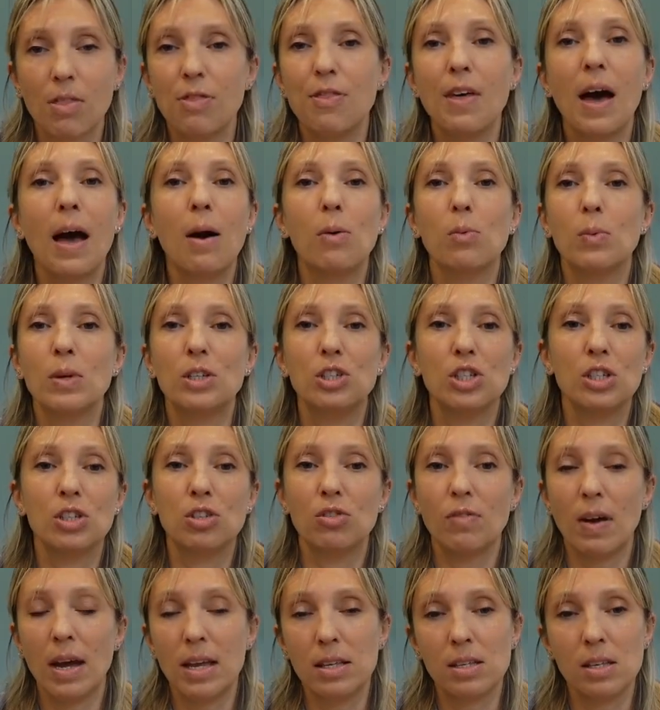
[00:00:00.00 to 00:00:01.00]
that which is
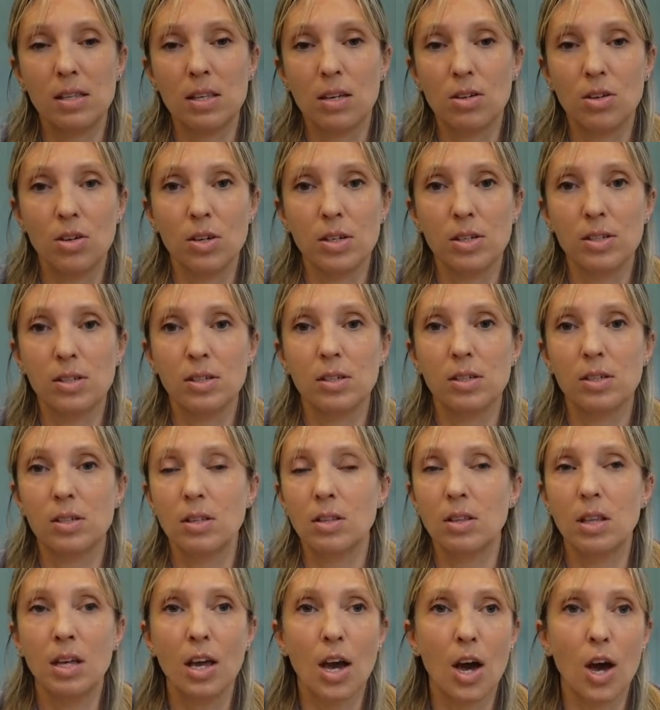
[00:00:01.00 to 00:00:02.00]
greater than us,
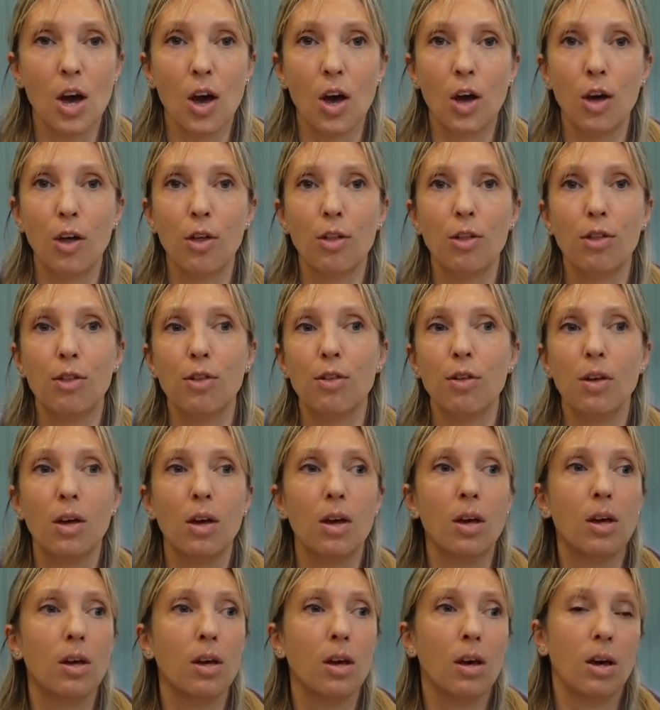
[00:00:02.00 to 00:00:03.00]
the earth,
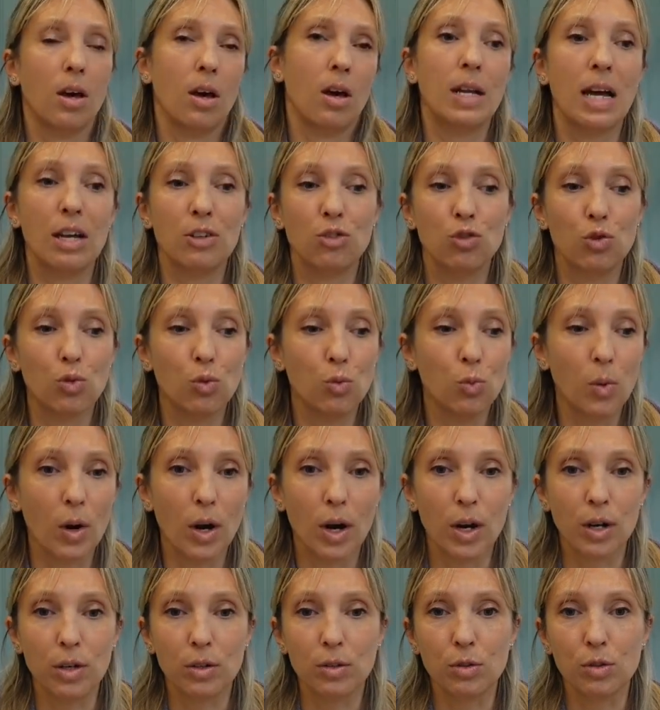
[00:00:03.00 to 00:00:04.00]
the natural
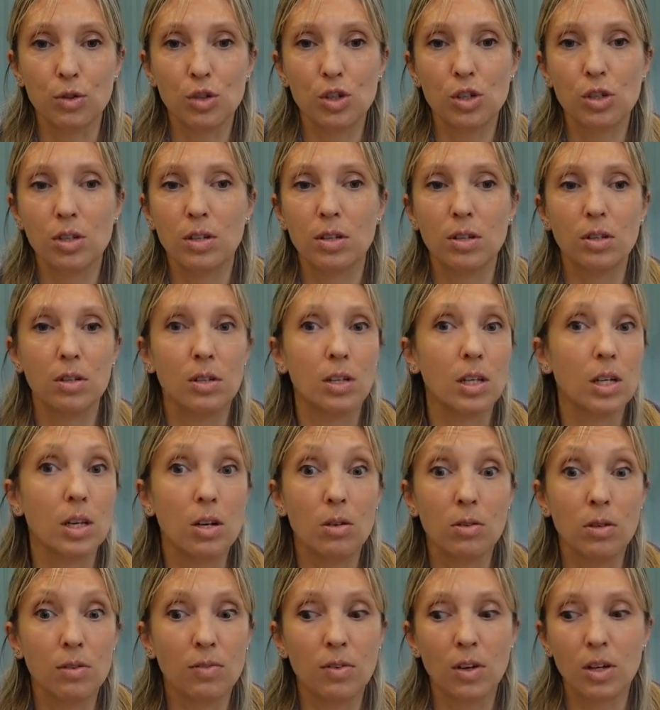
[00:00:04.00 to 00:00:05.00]
world, the
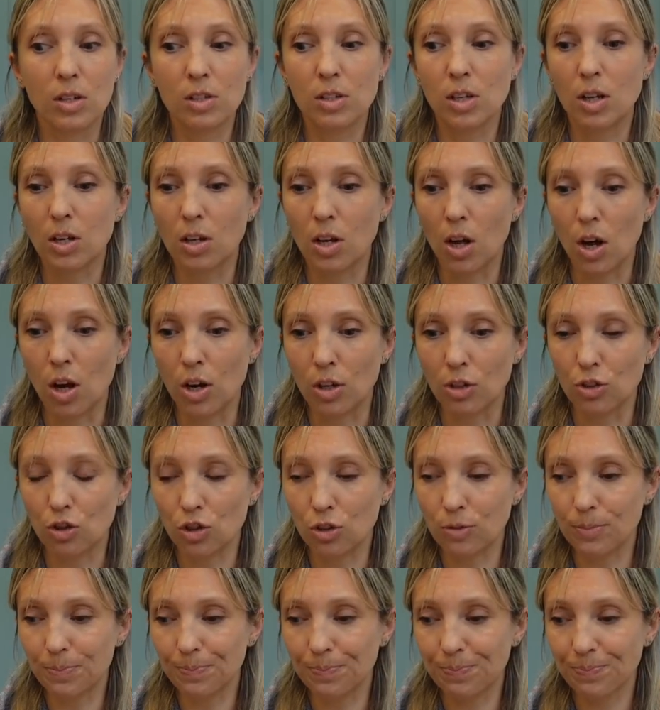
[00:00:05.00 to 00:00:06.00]
universe at
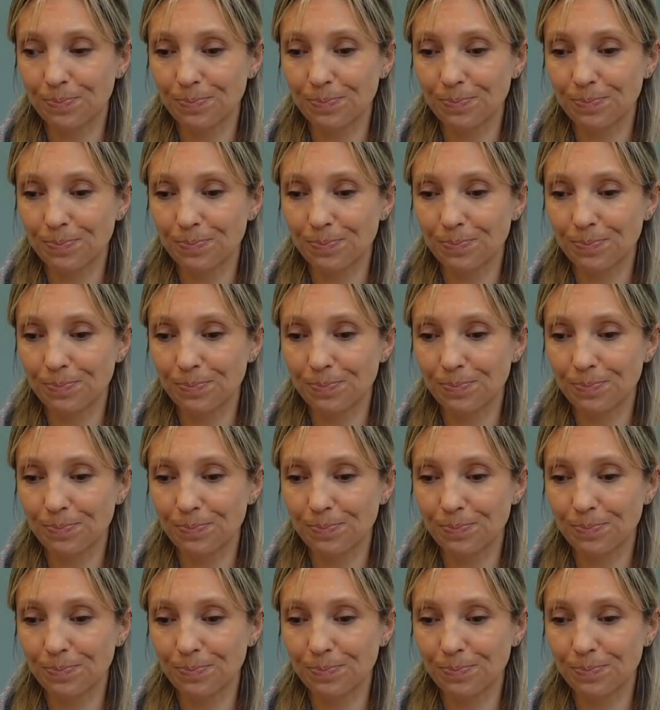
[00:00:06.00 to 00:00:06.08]
large.